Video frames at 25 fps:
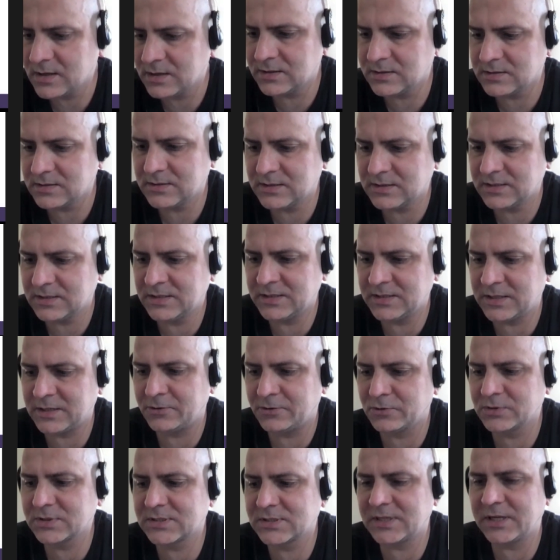
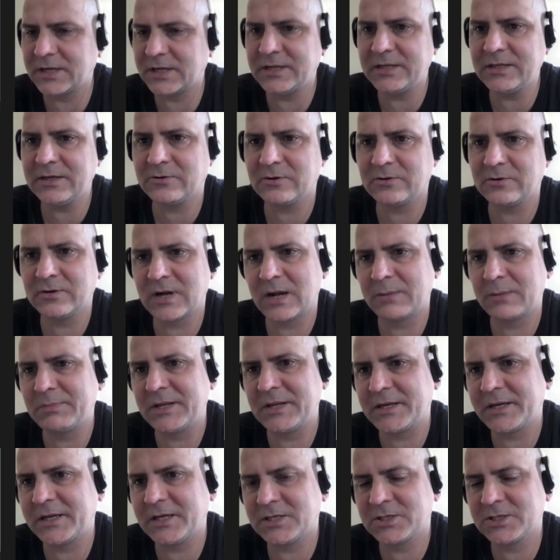On the real
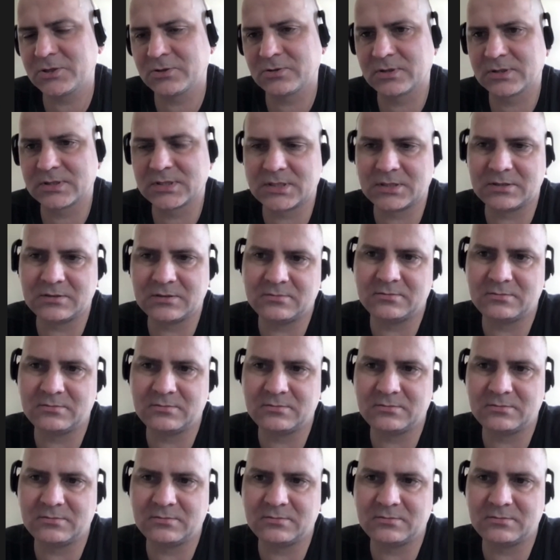application,